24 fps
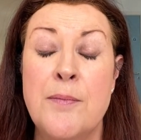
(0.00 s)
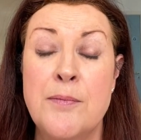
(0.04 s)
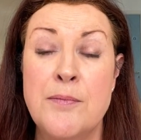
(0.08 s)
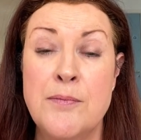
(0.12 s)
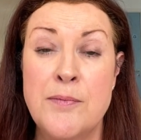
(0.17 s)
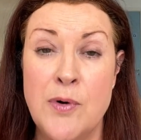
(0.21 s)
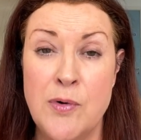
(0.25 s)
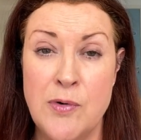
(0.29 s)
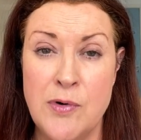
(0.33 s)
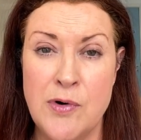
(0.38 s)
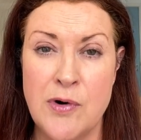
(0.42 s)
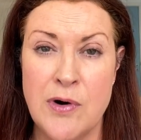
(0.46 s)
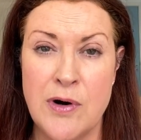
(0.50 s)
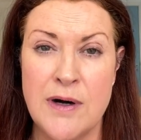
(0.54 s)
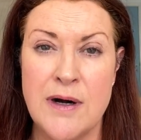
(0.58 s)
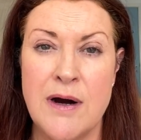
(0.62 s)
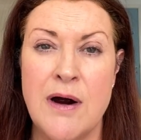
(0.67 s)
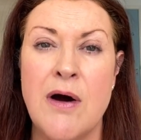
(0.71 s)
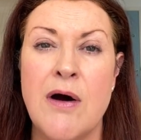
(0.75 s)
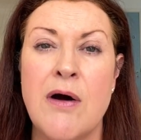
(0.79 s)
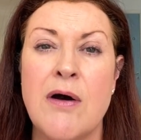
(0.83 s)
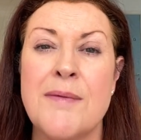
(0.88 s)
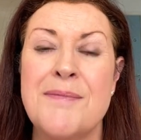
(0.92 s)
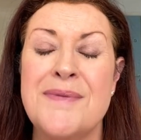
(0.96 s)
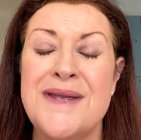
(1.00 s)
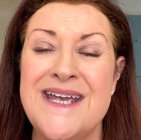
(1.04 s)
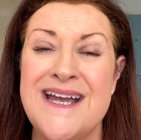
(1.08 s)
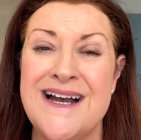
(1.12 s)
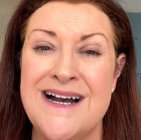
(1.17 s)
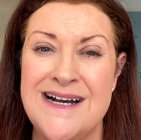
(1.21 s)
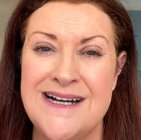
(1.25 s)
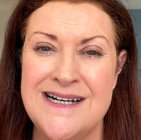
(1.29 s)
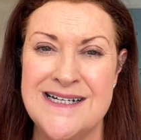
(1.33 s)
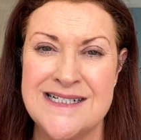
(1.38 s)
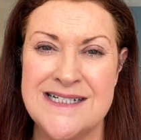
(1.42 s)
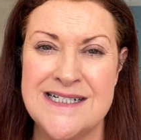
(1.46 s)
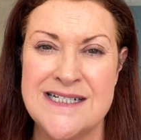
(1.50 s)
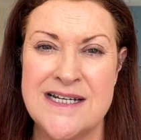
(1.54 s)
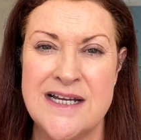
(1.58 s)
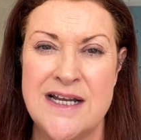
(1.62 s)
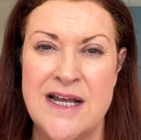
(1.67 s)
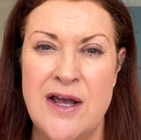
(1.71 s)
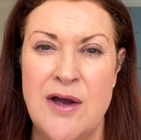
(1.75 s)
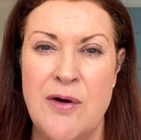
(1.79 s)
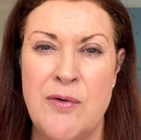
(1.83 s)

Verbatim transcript: more or beyond